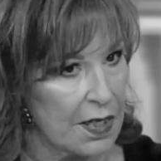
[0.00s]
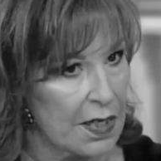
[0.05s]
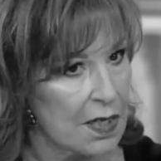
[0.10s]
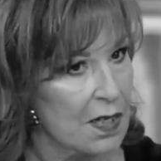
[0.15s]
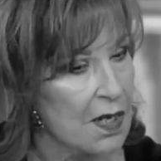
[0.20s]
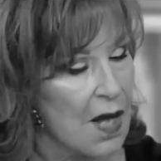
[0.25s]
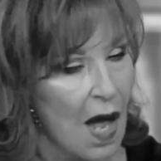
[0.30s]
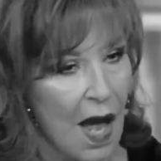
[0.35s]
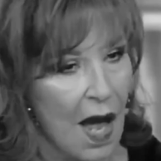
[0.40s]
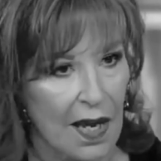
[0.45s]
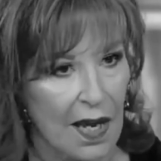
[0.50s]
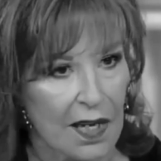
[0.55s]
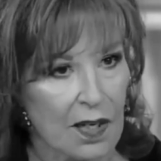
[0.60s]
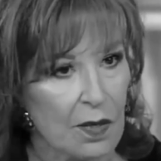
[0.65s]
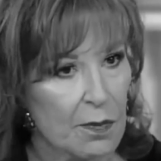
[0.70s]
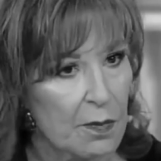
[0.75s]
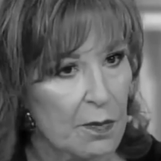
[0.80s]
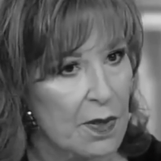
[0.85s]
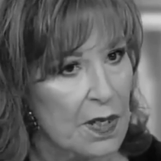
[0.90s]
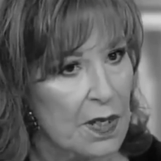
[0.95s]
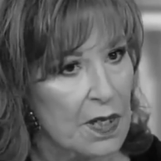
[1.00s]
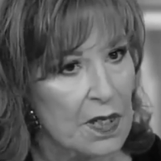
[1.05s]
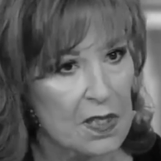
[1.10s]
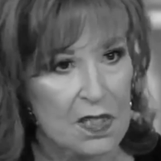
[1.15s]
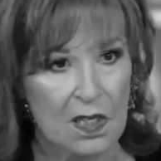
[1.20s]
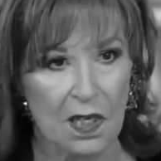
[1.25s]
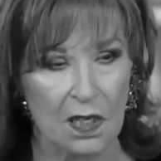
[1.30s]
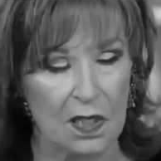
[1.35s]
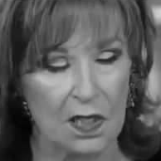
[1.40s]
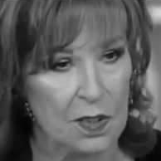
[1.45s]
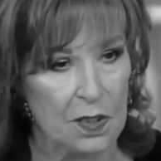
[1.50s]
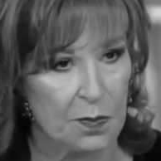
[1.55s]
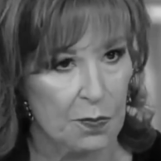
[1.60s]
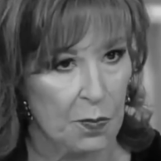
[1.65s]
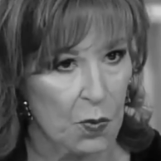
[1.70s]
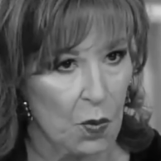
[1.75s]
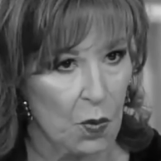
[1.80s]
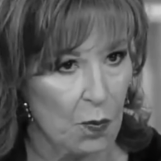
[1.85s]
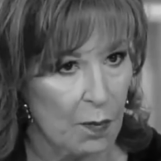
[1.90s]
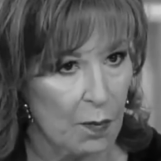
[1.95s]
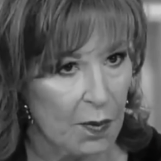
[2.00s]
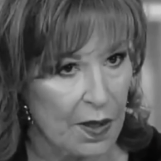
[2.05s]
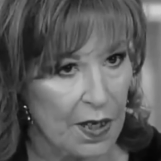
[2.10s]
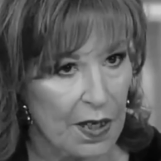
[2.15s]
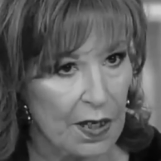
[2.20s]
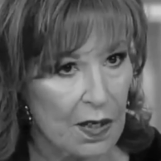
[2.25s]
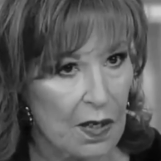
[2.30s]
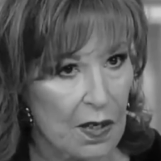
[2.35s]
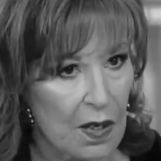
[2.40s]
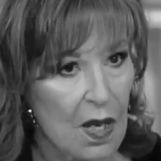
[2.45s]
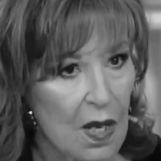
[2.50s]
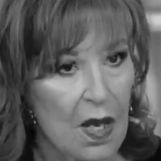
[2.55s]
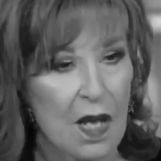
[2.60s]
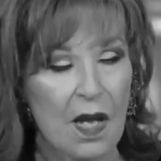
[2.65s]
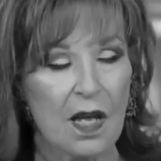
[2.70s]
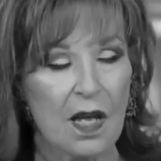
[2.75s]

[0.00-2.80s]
the economy is booming.